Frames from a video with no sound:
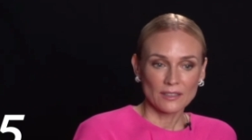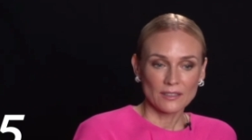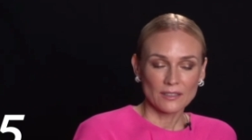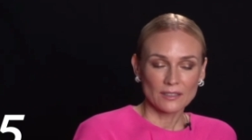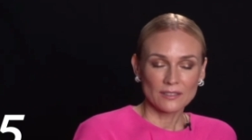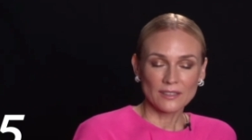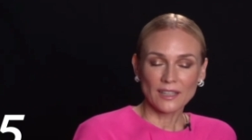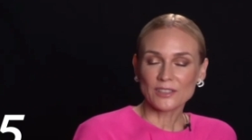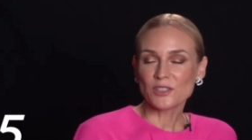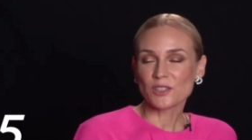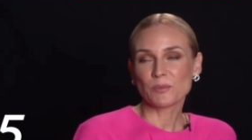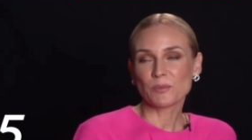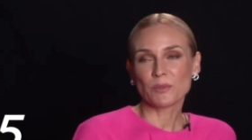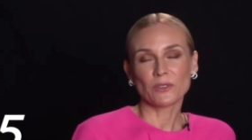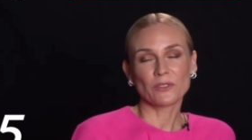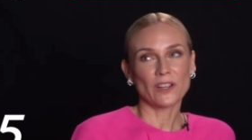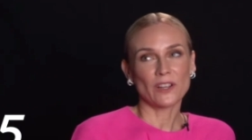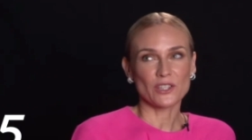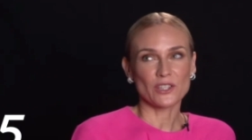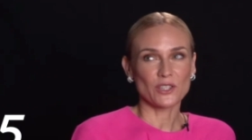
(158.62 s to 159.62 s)
not just
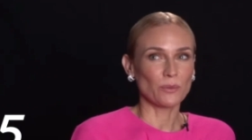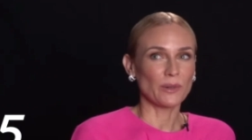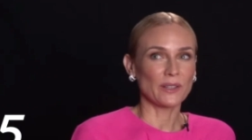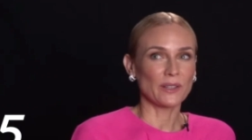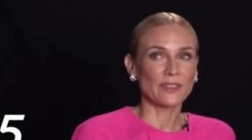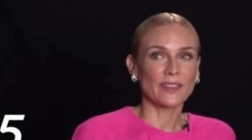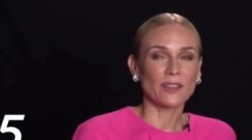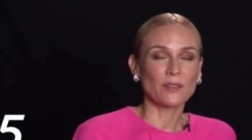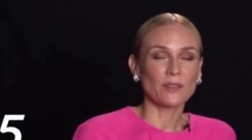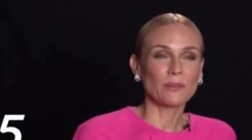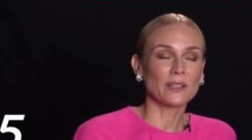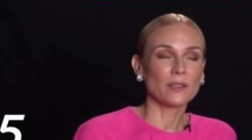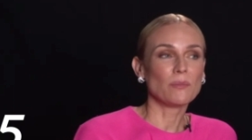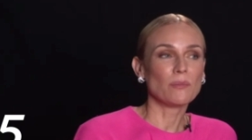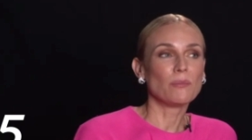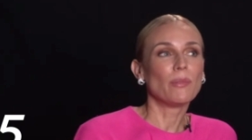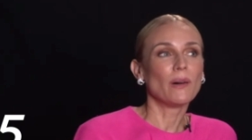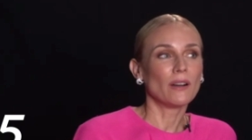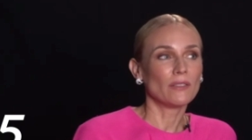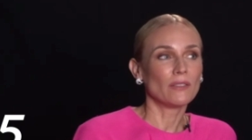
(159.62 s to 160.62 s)
professional, but they went
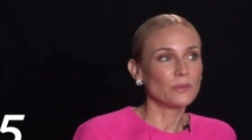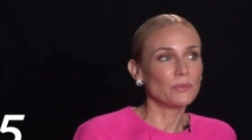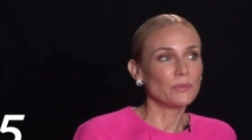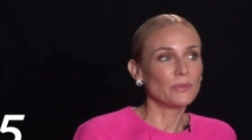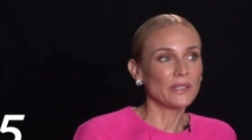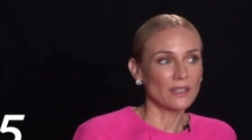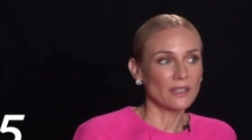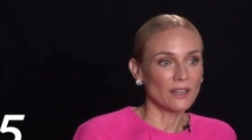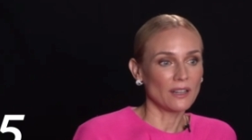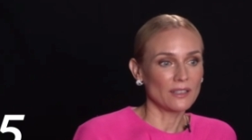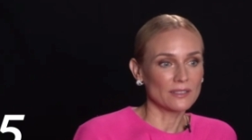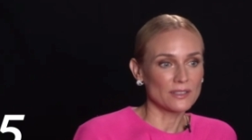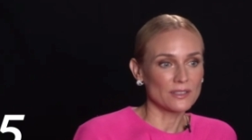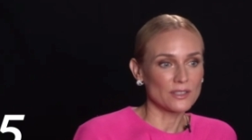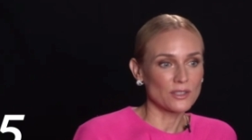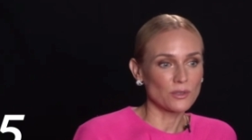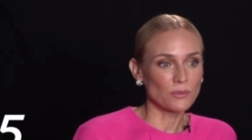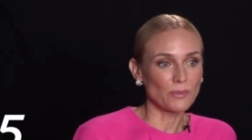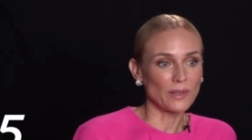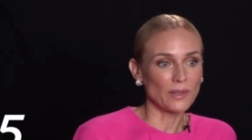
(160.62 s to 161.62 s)
above and beyond
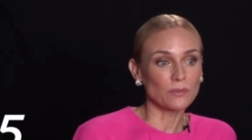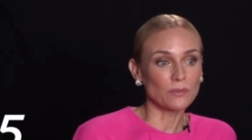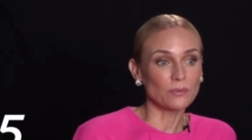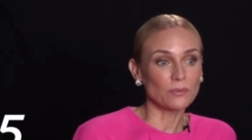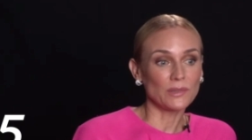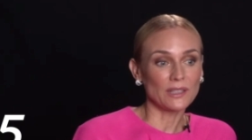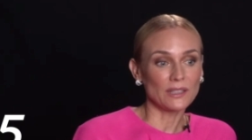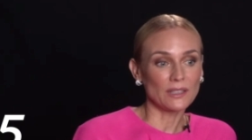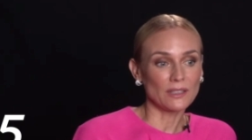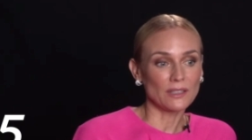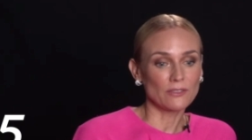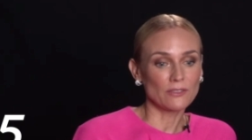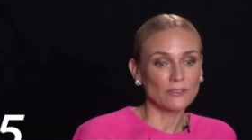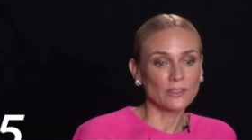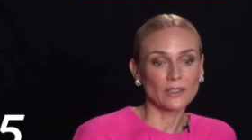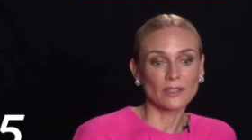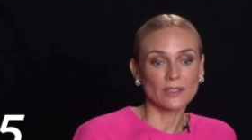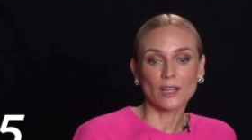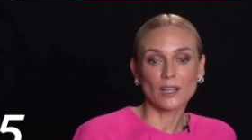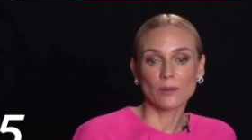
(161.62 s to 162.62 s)
to make me
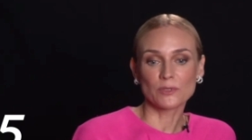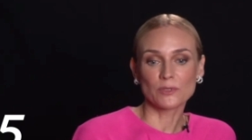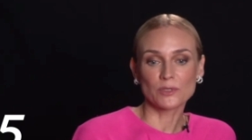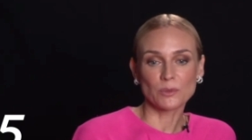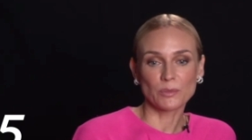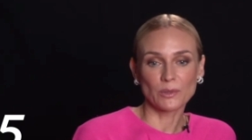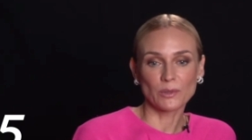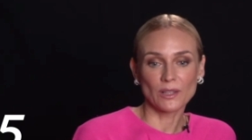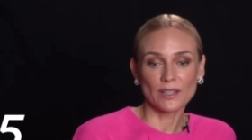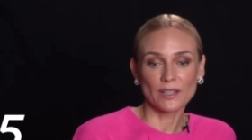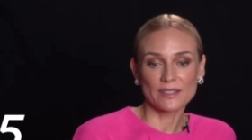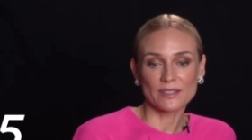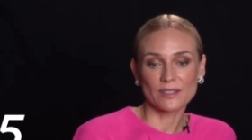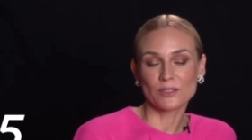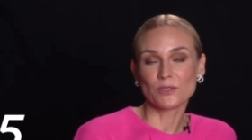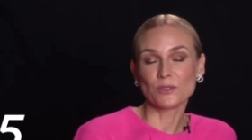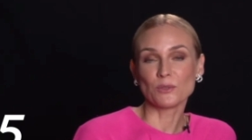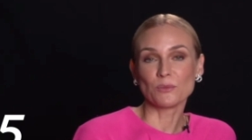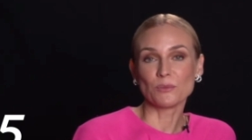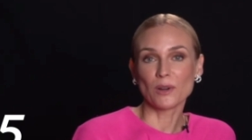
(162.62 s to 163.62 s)
feel comfortable as a
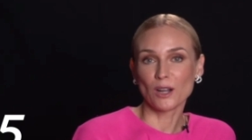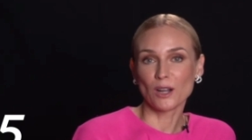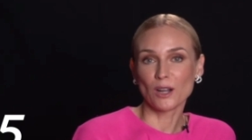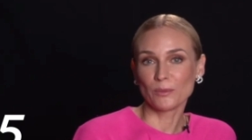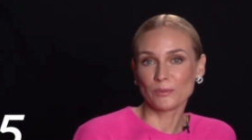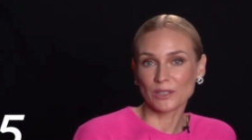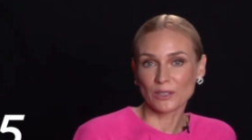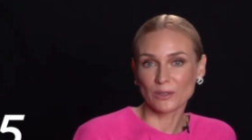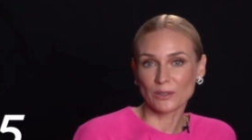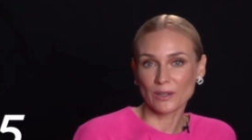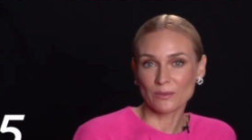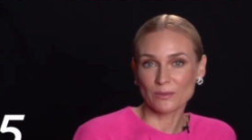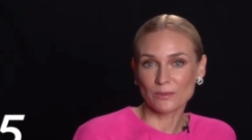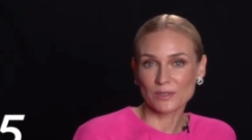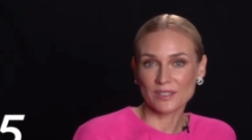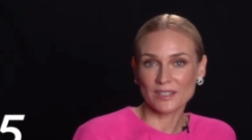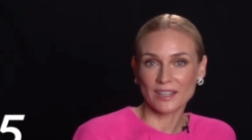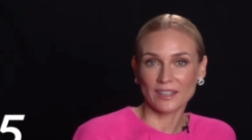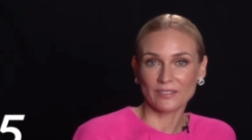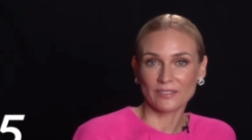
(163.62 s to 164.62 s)
new mom. You know, I
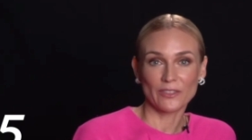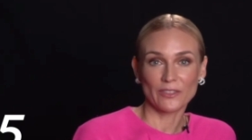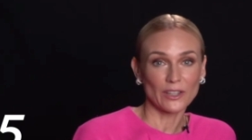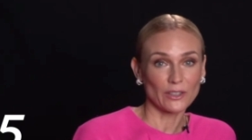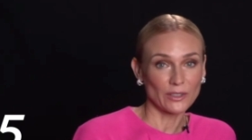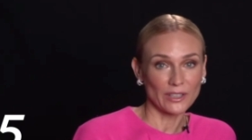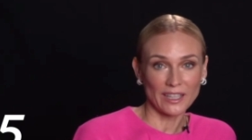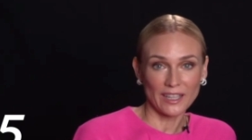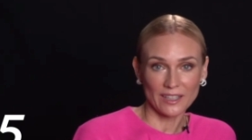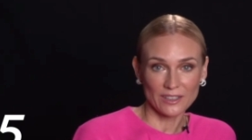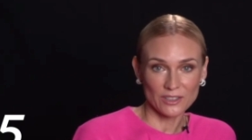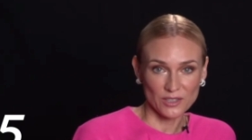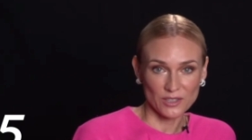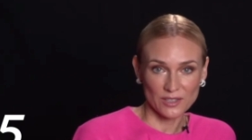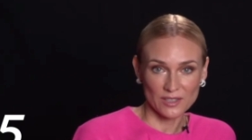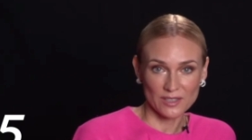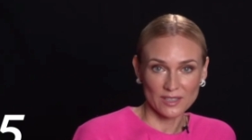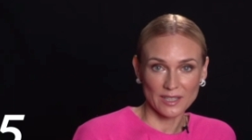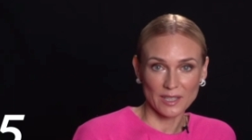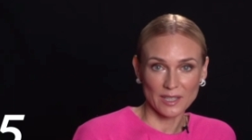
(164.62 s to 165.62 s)
was very
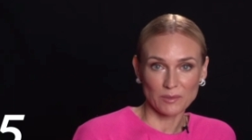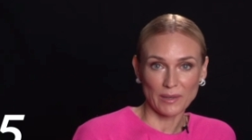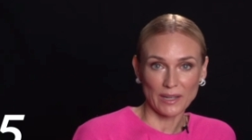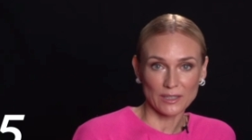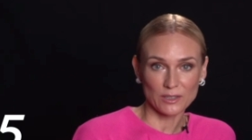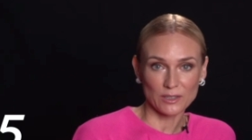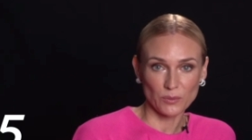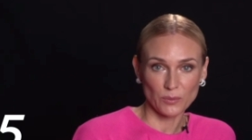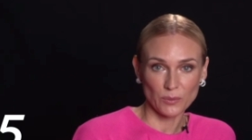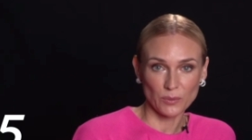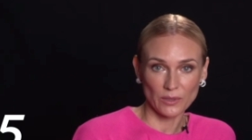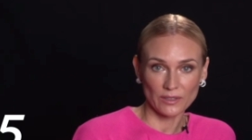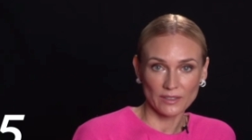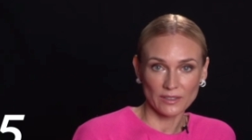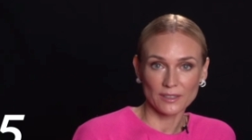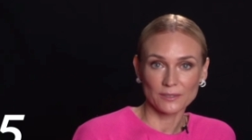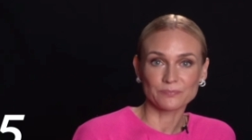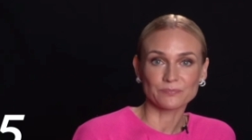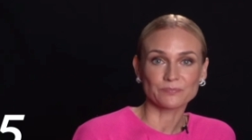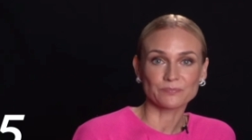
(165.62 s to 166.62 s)
anxious to get back to
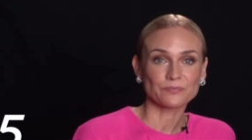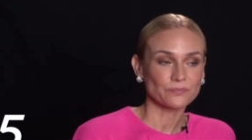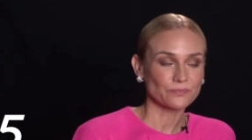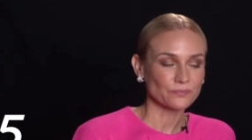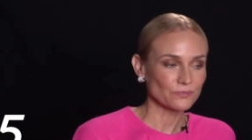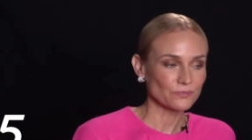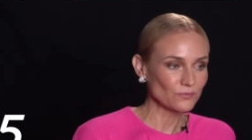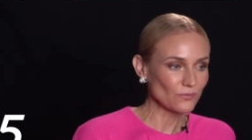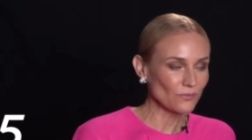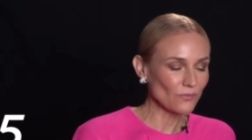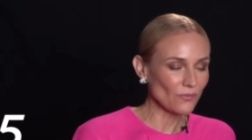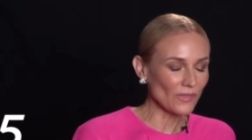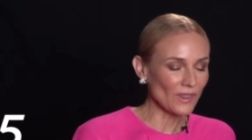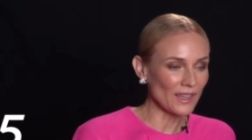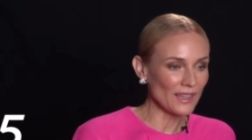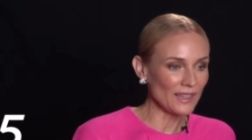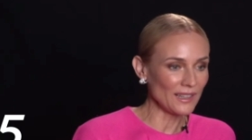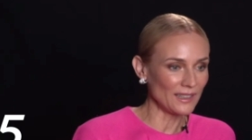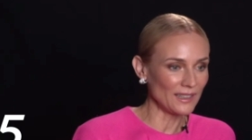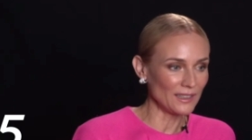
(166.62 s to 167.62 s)
work
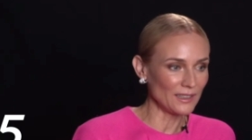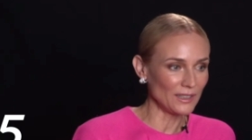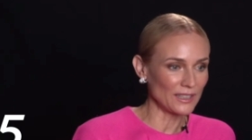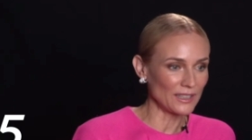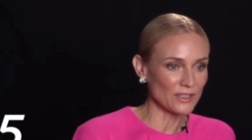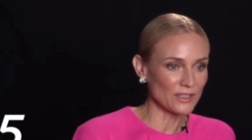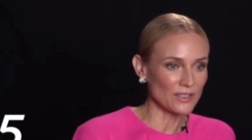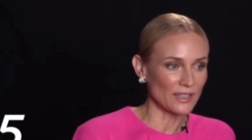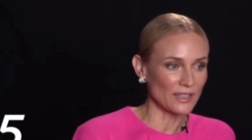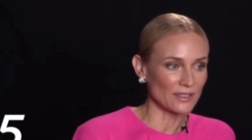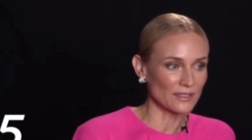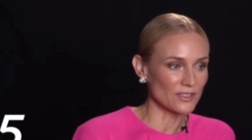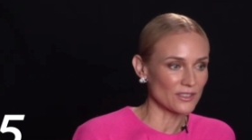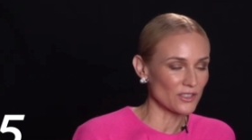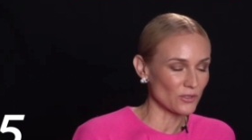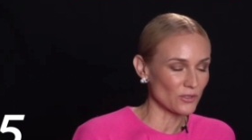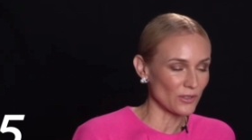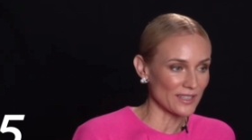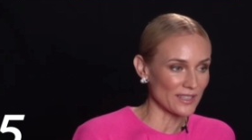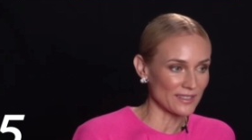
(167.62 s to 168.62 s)
uh, and, and
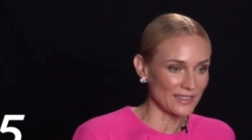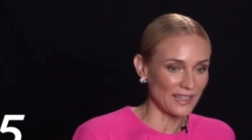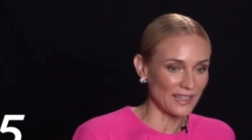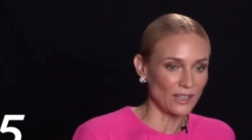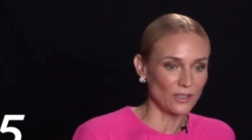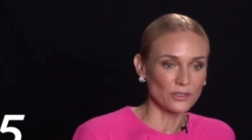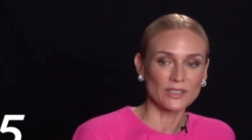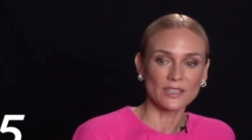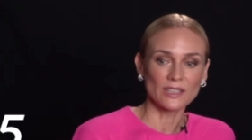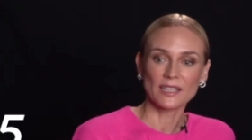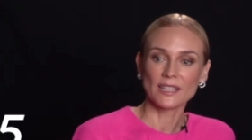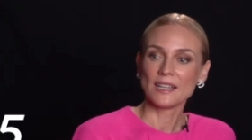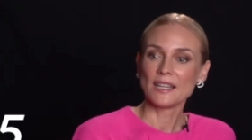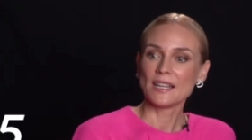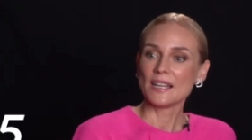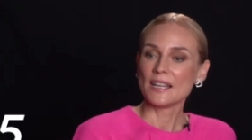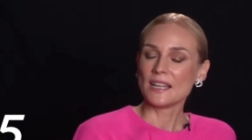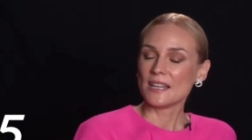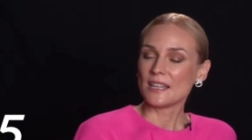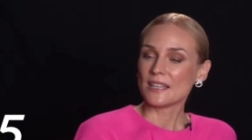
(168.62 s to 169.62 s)
stressed out.
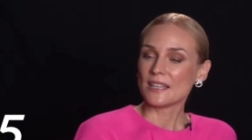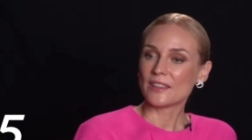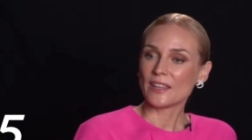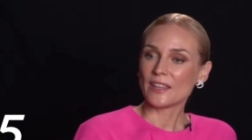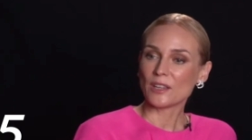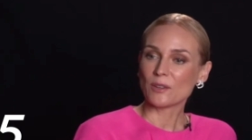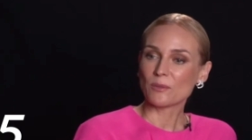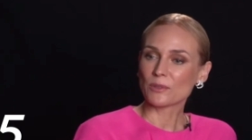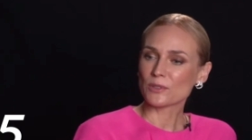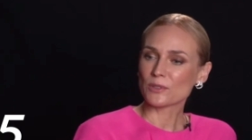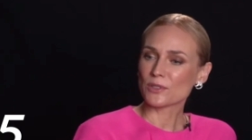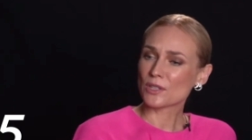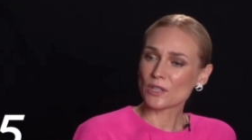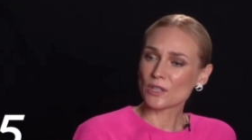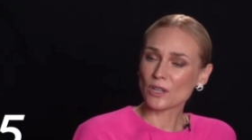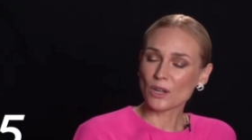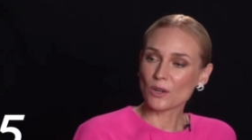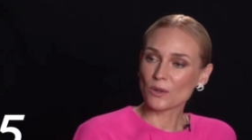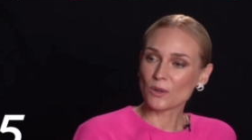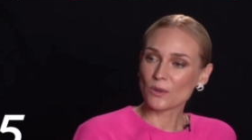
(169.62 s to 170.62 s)
They were
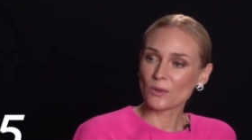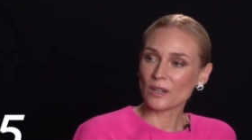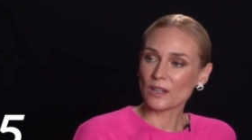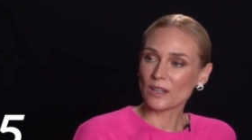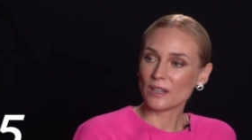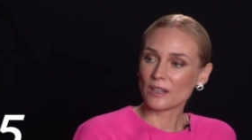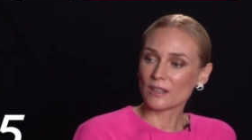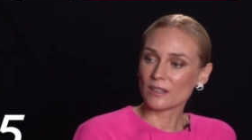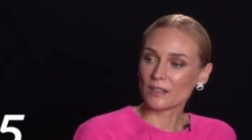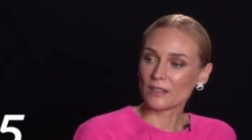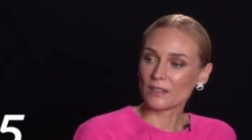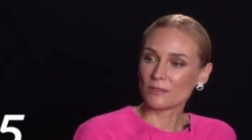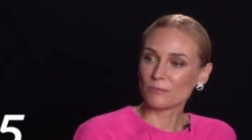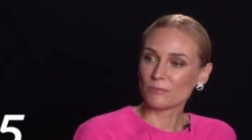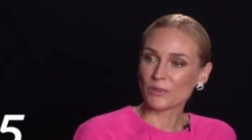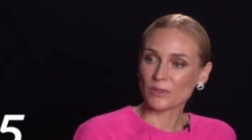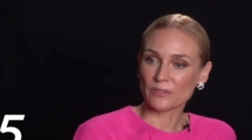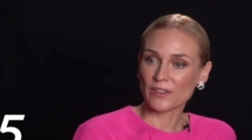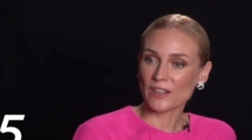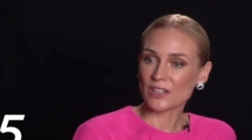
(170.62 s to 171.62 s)
so uh,
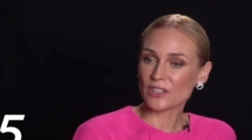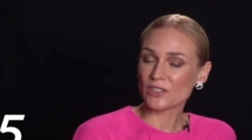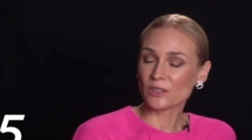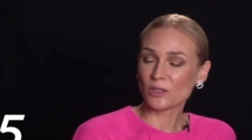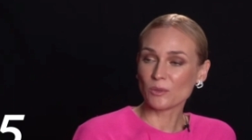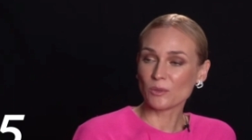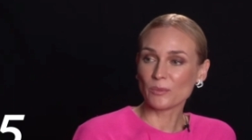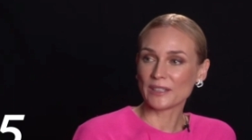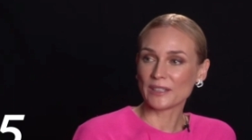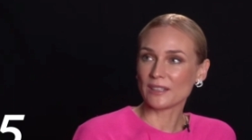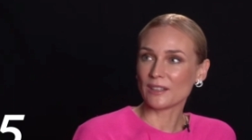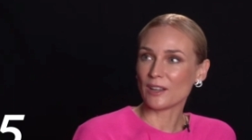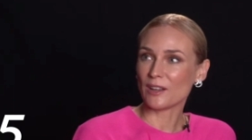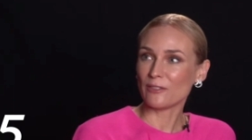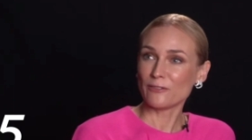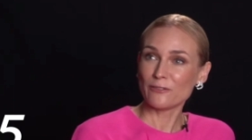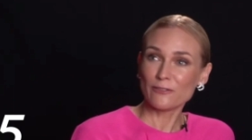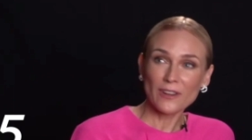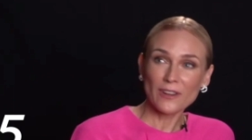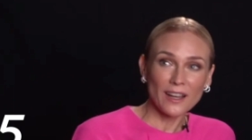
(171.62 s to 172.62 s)
professional, but
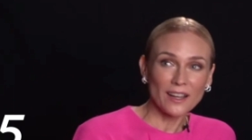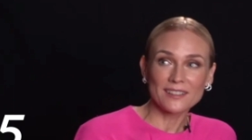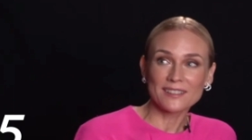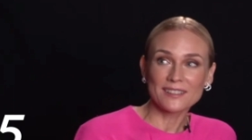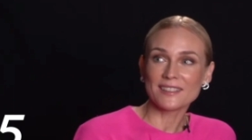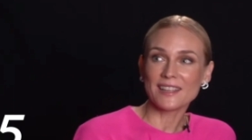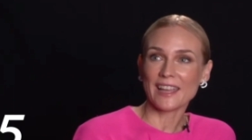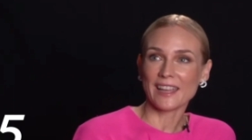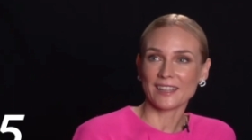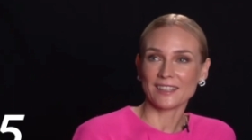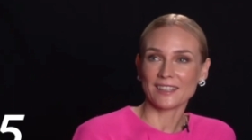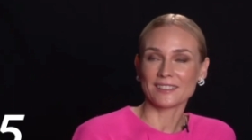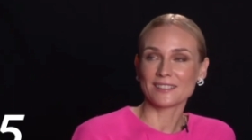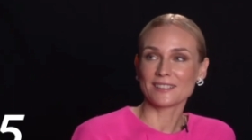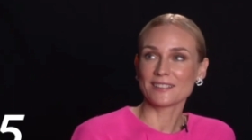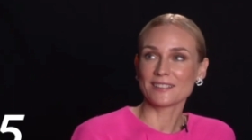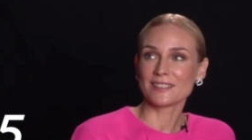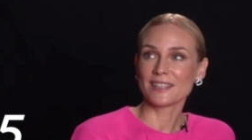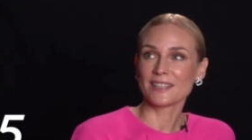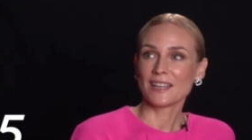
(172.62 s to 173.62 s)
fun and